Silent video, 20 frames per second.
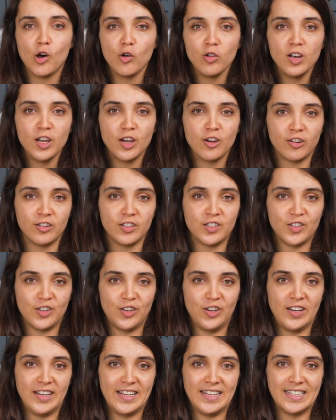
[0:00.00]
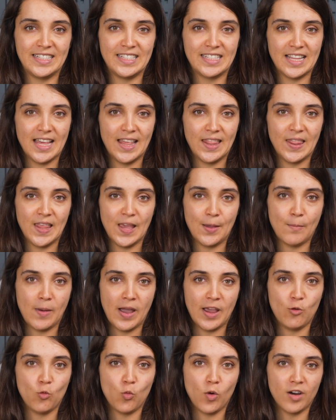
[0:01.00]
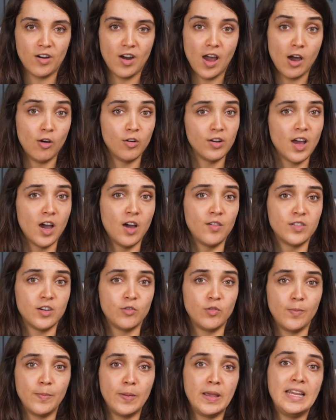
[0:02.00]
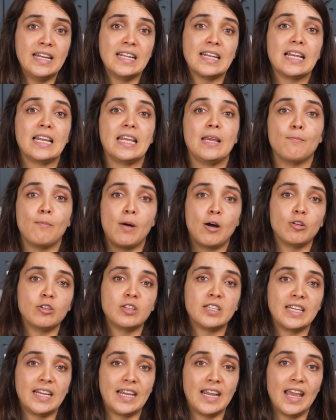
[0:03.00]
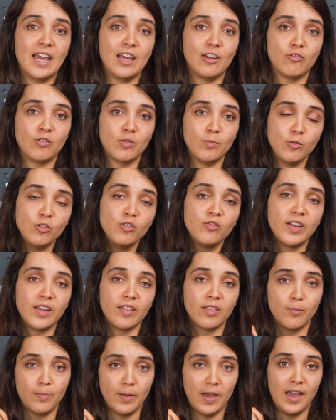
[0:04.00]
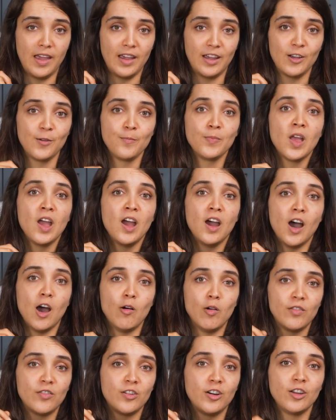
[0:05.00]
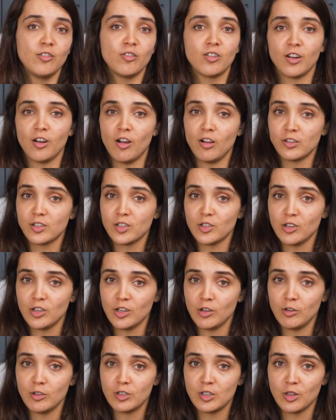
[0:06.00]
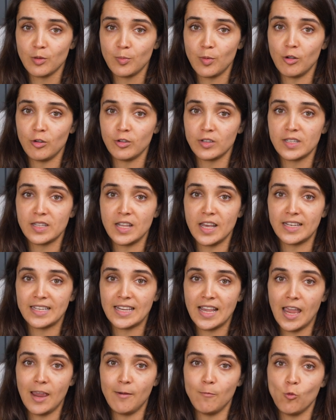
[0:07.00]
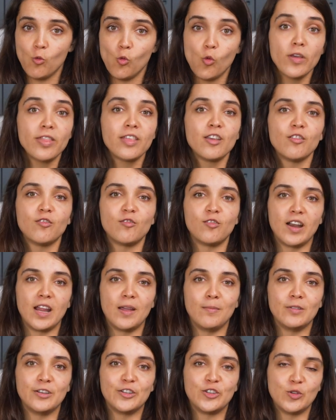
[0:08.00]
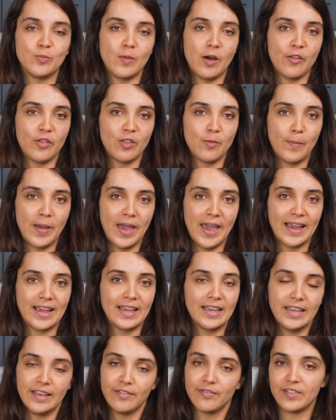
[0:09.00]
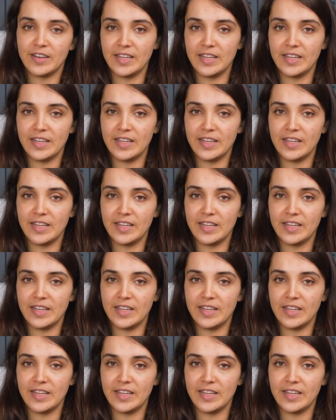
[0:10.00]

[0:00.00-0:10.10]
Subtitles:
only concern is that they might wear out after repeatedly mounting and removing the bag. However, you can also use the bolts that came with your frame to mount the bag if